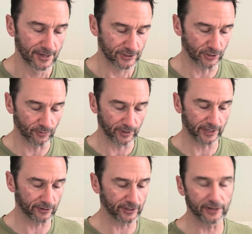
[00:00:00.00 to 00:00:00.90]
So
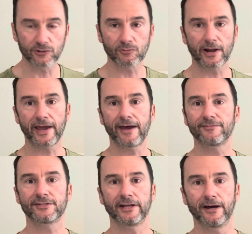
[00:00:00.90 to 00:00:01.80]
here's what I
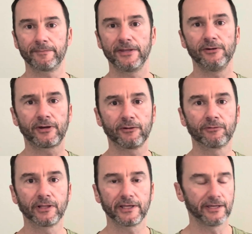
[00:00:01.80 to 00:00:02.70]
have set up, and you can
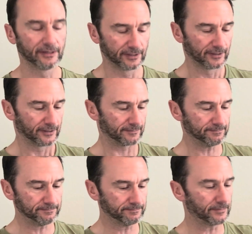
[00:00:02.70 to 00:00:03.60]
really
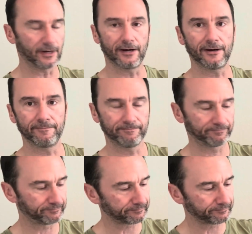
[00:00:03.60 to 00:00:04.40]
put